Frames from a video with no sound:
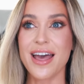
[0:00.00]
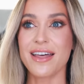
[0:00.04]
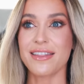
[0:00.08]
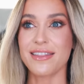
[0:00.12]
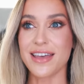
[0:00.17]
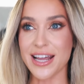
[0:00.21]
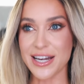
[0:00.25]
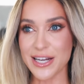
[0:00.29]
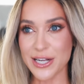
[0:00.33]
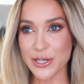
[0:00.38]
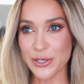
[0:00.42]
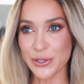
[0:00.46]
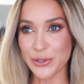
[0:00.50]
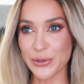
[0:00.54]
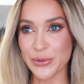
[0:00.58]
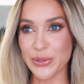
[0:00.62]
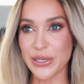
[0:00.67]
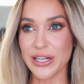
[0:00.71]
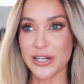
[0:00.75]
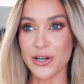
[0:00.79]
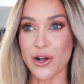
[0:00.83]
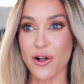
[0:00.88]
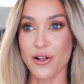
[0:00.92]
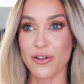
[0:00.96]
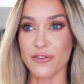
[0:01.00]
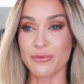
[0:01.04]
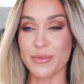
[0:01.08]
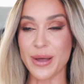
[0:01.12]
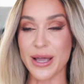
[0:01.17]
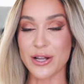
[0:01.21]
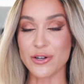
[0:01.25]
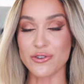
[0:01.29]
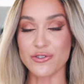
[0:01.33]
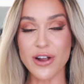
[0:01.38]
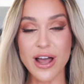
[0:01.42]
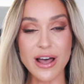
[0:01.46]
That included all of
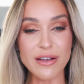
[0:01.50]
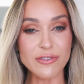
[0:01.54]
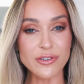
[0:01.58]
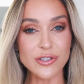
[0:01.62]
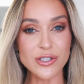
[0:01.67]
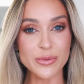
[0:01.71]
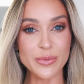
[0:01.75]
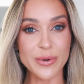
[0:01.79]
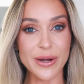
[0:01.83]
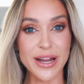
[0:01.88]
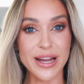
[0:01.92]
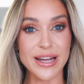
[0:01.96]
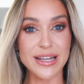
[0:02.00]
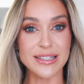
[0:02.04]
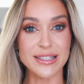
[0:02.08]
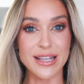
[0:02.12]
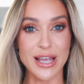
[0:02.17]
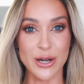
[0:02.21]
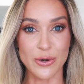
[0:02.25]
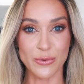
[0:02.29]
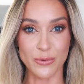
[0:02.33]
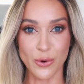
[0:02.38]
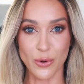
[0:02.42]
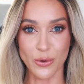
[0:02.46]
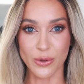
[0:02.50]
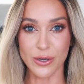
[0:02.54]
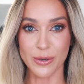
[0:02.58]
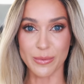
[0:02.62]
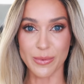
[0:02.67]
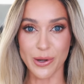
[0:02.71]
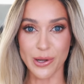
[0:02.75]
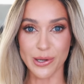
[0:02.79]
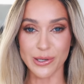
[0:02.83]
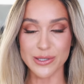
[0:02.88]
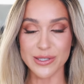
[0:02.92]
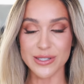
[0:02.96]
my travel sprays and
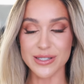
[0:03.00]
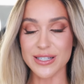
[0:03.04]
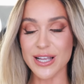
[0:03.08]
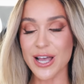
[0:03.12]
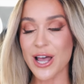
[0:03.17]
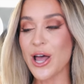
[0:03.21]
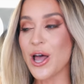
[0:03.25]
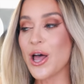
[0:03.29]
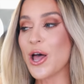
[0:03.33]
rollerballs.